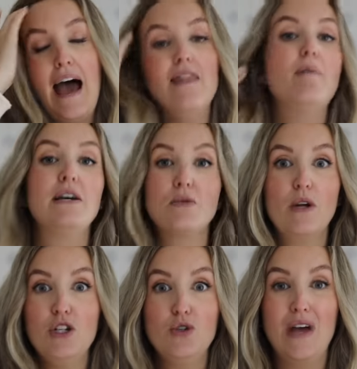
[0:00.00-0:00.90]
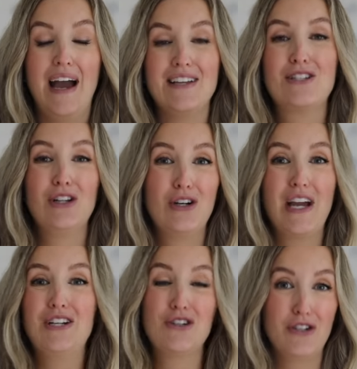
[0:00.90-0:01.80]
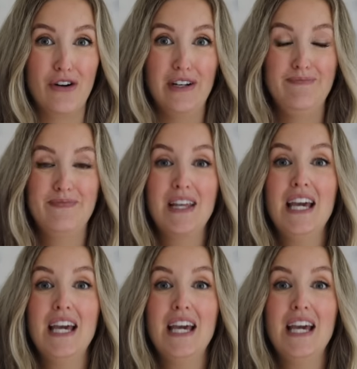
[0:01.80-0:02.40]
And the best way to do that is to look at your urine.